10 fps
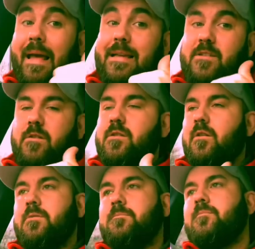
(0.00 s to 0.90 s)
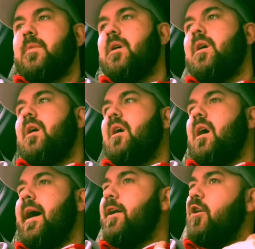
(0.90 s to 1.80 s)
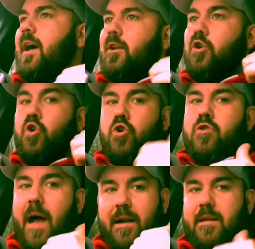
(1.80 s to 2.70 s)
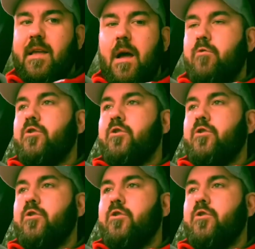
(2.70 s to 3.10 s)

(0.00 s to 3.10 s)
blades at the time, and I'd had a good handicap